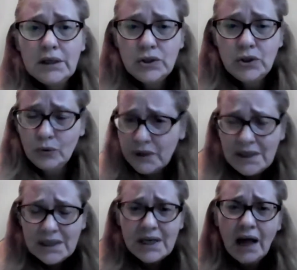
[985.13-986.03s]
So
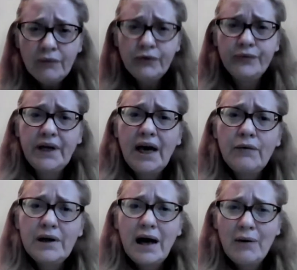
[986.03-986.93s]
this is helpful for
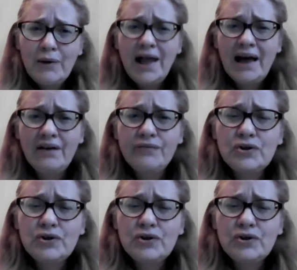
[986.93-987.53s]
our life.